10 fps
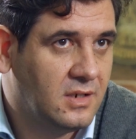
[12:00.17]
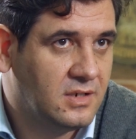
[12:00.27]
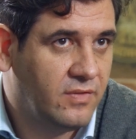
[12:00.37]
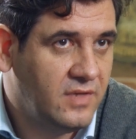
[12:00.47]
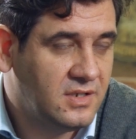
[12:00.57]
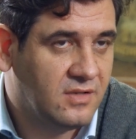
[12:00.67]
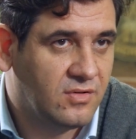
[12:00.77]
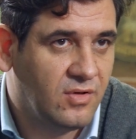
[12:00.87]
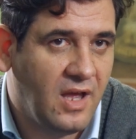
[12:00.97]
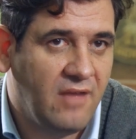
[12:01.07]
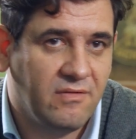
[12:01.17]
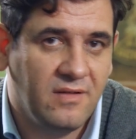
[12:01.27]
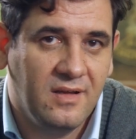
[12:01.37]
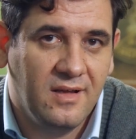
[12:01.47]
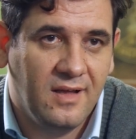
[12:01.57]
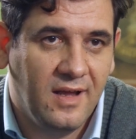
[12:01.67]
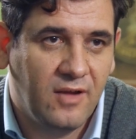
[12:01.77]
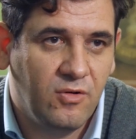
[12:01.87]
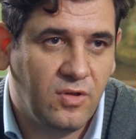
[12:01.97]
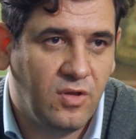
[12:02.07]
sufficient to have a
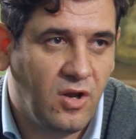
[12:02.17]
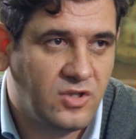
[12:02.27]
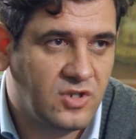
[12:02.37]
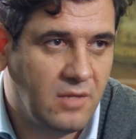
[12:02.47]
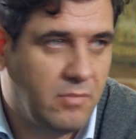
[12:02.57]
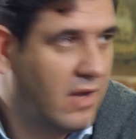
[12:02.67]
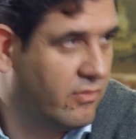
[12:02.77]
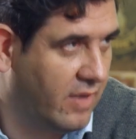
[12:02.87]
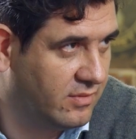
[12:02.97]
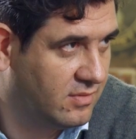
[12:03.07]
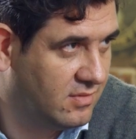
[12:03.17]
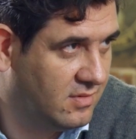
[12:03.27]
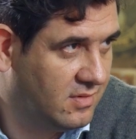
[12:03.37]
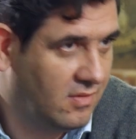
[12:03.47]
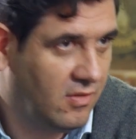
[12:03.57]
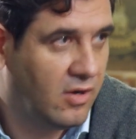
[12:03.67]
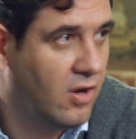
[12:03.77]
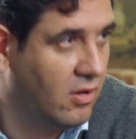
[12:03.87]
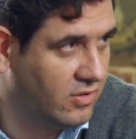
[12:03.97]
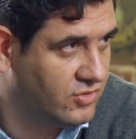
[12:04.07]
good theological background or
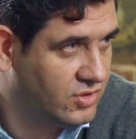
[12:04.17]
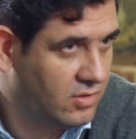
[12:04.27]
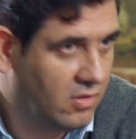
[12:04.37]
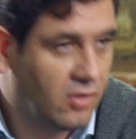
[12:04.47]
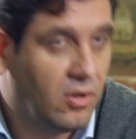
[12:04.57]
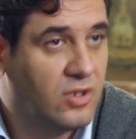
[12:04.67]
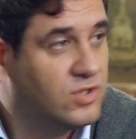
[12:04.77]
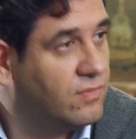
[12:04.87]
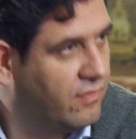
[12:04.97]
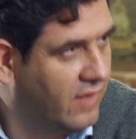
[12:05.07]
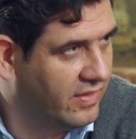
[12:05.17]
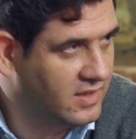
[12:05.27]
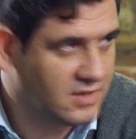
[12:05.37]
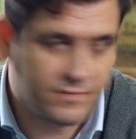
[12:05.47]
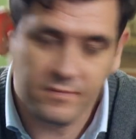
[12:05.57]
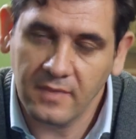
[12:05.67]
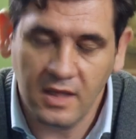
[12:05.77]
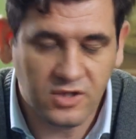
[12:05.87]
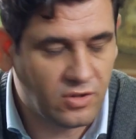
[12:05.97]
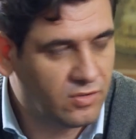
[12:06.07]
knowledge, or knowledge of the fathers. Mm -hmm.
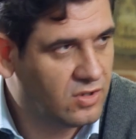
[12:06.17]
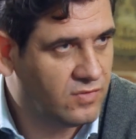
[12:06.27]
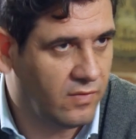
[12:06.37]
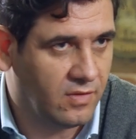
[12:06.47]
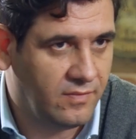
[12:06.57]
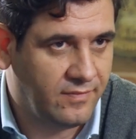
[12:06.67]
It's not useful.